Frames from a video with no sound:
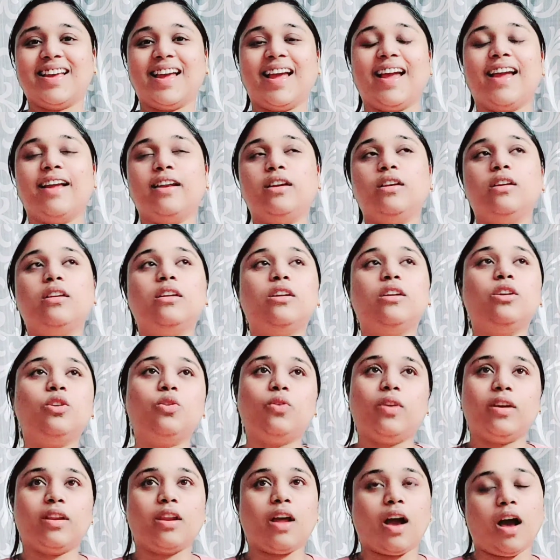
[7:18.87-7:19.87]
and you
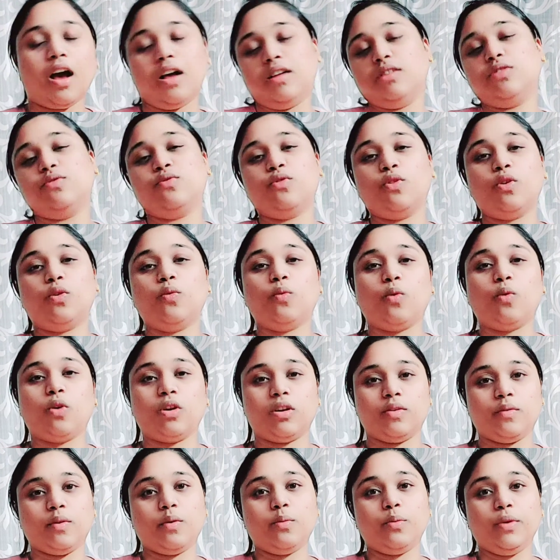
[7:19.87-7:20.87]
can ask for
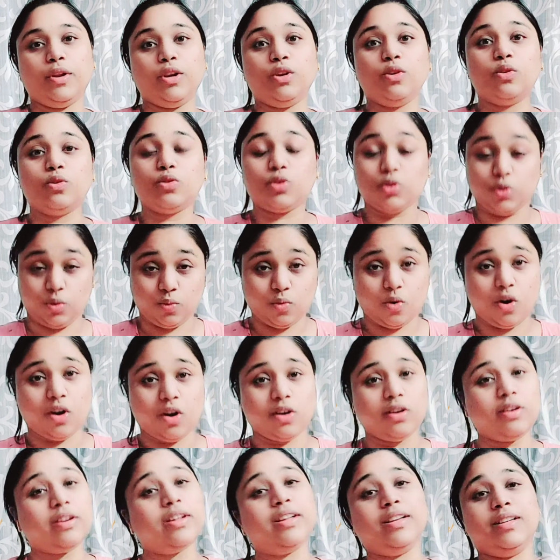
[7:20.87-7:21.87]
whatever videos you
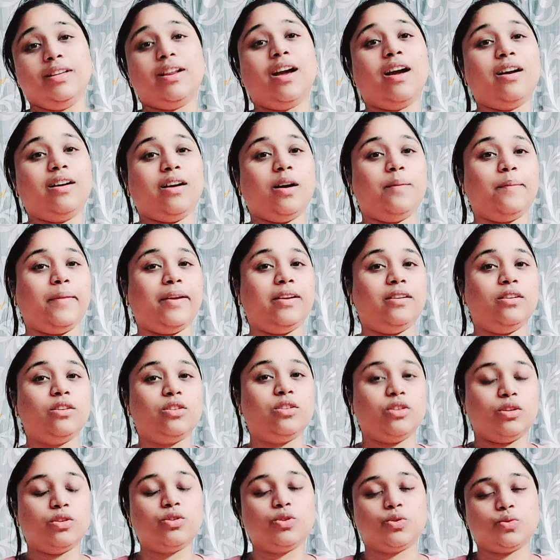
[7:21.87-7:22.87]
want in our comment
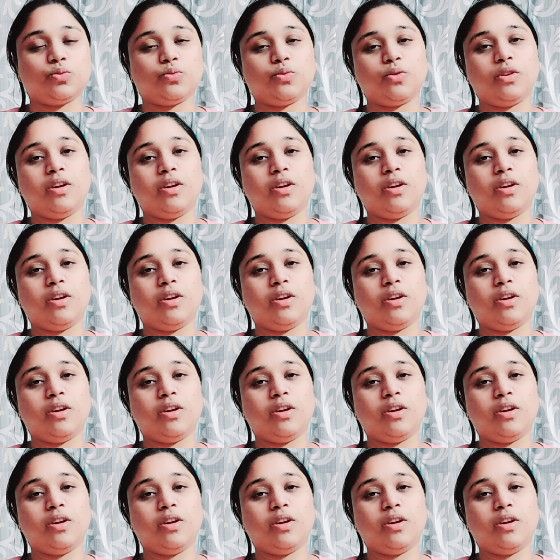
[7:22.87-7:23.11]
too.